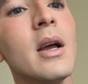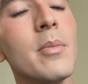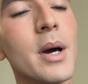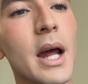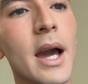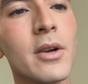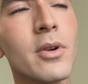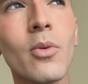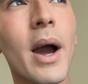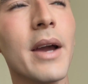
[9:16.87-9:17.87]
But I don't
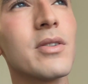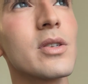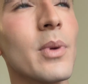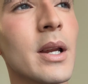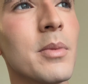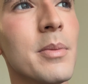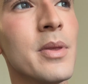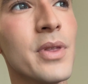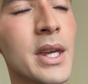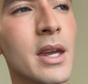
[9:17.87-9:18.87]
know why, I've just randomly been
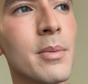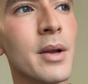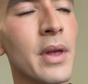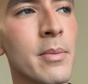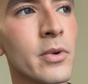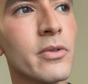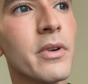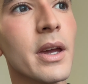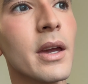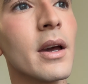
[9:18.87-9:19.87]
thinking about that
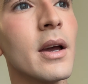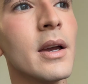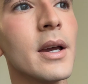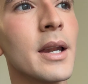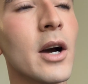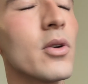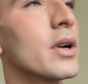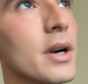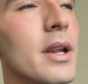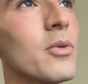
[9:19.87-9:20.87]
movie and how
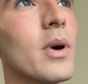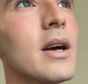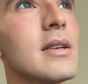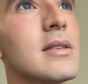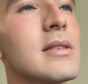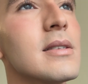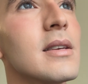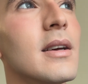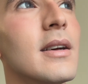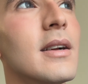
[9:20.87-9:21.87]
good it was
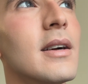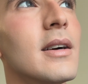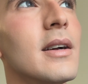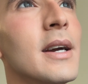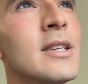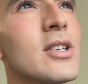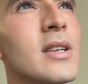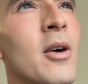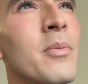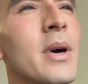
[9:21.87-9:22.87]
and just
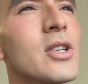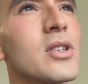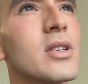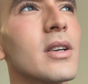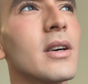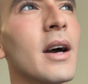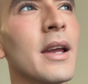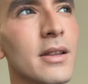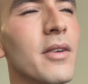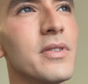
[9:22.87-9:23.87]
how much I
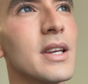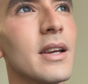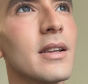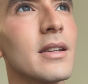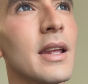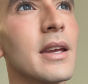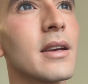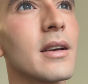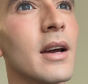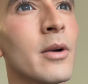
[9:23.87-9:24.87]
loved it.
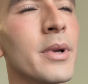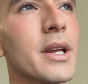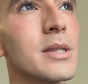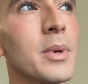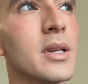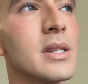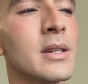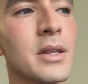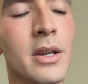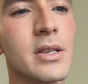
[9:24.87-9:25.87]
Like, I want to experience it in the
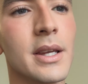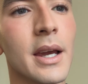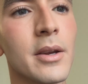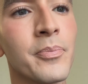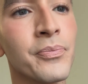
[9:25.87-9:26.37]
theaters again.